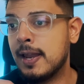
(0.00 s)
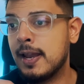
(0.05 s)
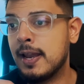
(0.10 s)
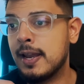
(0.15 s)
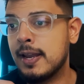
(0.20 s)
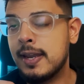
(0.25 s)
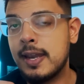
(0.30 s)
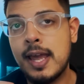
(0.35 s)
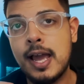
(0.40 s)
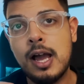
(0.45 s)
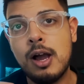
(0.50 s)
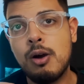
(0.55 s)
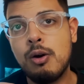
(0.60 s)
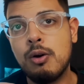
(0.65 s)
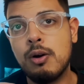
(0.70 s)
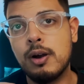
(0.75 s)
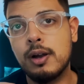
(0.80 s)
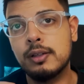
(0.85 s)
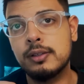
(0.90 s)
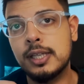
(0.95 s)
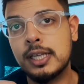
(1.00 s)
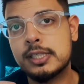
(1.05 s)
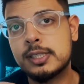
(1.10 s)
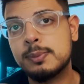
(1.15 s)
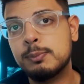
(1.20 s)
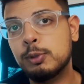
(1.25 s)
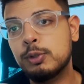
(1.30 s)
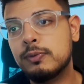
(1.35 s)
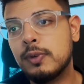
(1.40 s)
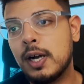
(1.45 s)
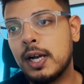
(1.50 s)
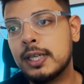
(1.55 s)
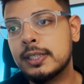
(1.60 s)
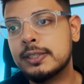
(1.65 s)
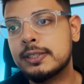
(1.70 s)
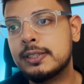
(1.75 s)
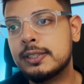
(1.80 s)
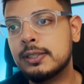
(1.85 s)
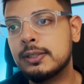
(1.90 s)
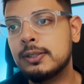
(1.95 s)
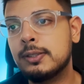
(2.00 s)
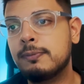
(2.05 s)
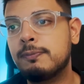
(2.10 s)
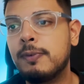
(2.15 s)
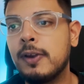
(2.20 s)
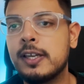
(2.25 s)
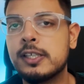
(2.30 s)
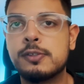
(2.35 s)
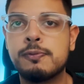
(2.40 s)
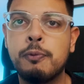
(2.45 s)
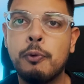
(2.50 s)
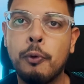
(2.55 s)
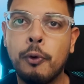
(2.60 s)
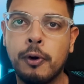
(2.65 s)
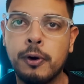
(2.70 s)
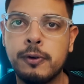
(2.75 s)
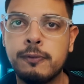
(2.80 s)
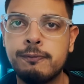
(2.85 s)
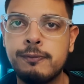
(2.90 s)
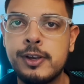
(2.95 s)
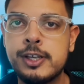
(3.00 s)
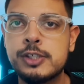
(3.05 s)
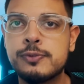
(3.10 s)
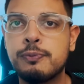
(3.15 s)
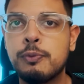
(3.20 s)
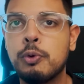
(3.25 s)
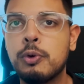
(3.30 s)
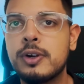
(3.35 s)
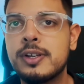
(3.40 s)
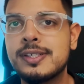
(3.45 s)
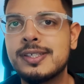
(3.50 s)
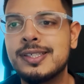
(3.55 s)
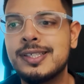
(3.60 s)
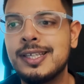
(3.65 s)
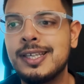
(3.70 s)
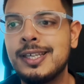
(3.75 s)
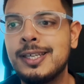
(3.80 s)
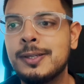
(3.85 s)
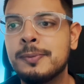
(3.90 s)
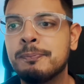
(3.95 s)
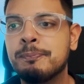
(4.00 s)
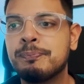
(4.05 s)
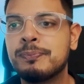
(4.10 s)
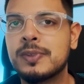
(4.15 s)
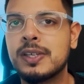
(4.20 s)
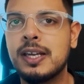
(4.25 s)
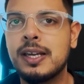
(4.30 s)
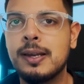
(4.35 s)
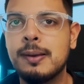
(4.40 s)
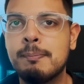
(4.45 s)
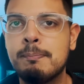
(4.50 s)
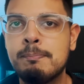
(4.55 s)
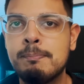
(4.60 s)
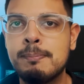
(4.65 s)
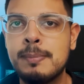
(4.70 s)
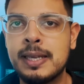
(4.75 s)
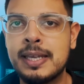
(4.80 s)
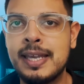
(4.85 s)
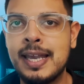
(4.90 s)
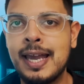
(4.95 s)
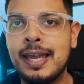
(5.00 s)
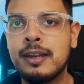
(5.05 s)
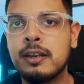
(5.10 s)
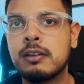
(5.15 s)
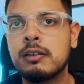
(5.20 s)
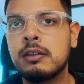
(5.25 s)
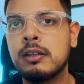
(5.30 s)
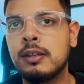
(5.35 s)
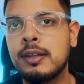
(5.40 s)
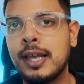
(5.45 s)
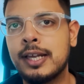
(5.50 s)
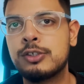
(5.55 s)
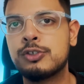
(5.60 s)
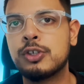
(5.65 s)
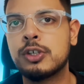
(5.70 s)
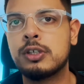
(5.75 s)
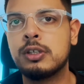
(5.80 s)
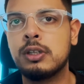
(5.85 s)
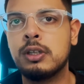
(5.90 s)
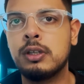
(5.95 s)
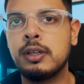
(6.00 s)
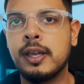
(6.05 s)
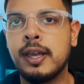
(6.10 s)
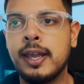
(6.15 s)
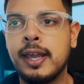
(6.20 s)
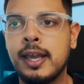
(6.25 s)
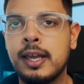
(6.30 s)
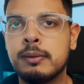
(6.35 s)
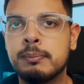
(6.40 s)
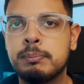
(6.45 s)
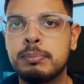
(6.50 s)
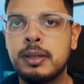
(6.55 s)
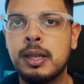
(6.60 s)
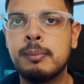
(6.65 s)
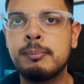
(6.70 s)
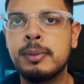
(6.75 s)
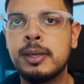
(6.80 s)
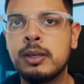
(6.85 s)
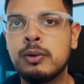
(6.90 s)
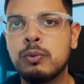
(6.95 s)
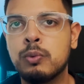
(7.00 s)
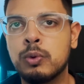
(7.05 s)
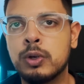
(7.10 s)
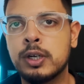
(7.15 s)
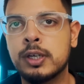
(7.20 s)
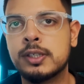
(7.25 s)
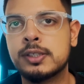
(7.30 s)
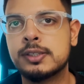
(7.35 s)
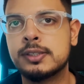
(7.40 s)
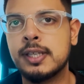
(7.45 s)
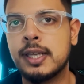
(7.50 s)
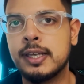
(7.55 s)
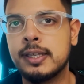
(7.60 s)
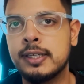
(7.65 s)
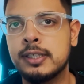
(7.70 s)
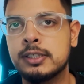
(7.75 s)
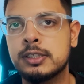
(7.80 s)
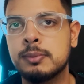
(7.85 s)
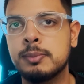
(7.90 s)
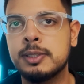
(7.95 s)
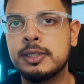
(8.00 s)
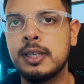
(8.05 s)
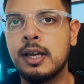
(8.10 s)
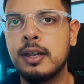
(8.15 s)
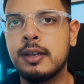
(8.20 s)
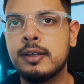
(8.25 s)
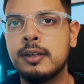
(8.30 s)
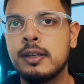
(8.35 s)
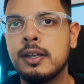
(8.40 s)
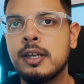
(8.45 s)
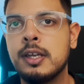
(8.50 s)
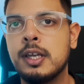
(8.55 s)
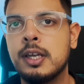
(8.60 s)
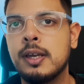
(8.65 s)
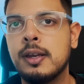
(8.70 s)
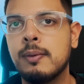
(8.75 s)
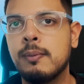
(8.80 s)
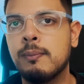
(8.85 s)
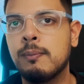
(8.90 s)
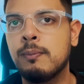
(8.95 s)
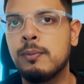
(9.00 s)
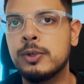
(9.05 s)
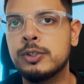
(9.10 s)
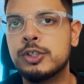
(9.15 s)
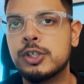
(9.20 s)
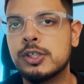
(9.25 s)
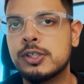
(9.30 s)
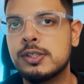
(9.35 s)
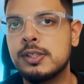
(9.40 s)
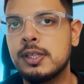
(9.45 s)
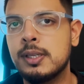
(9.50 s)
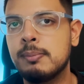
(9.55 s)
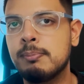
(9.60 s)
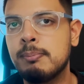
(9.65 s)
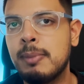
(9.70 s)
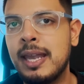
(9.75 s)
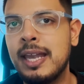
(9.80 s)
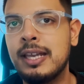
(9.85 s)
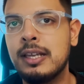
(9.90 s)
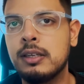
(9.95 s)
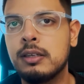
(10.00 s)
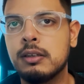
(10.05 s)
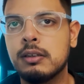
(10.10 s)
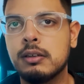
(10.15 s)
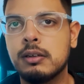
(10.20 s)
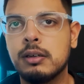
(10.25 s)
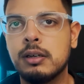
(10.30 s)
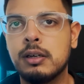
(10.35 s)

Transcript: Now, let's move on to phase 4. Phase 4 is the mechanical, electrical, and plumbing works that need to be done, which is the main